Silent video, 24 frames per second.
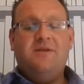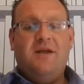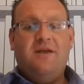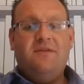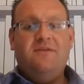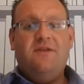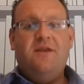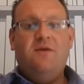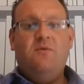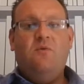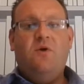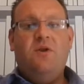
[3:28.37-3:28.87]
I
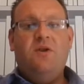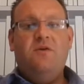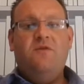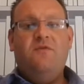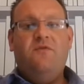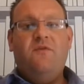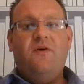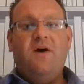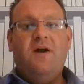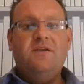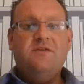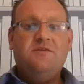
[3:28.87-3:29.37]
think when you
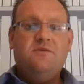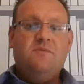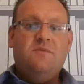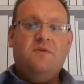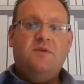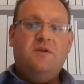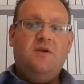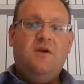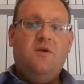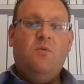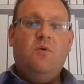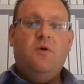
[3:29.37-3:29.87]
find
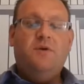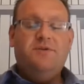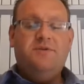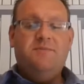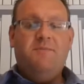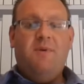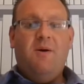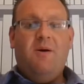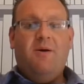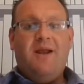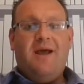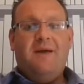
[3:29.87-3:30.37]
something you want to
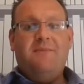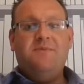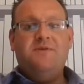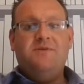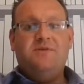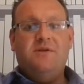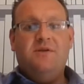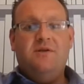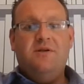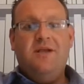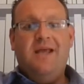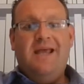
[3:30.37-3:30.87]
buy on
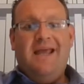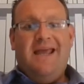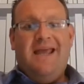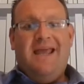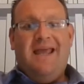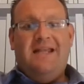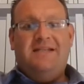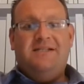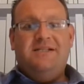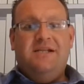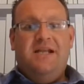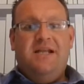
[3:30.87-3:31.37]
Amazon,
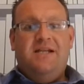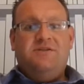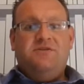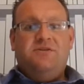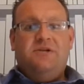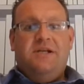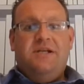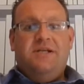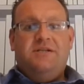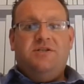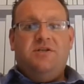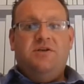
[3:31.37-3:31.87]
it's
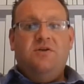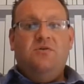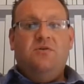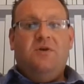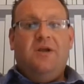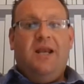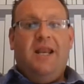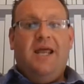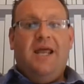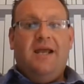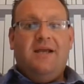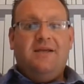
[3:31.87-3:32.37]
literally 2
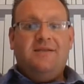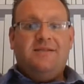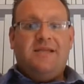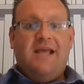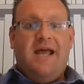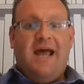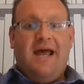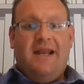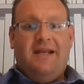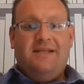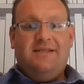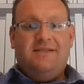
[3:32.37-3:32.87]
clicks
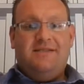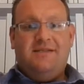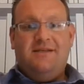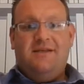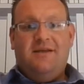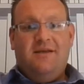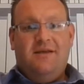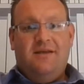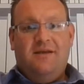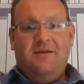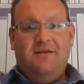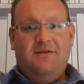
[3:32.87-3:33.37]
and it's
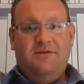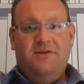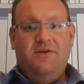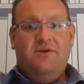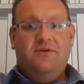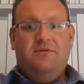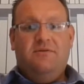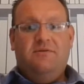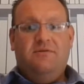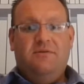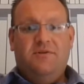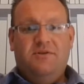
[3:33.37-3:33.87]

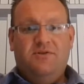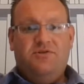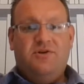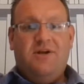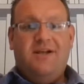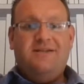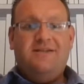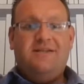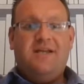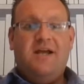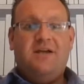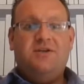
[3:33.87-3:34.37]
done. The
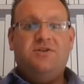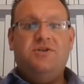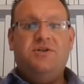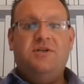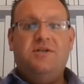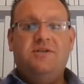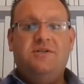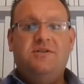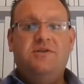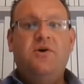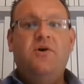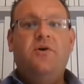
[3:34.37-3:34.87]
transaction
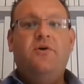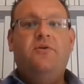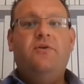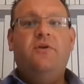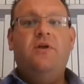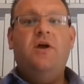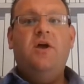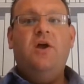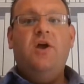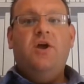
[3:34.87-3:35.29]
is done.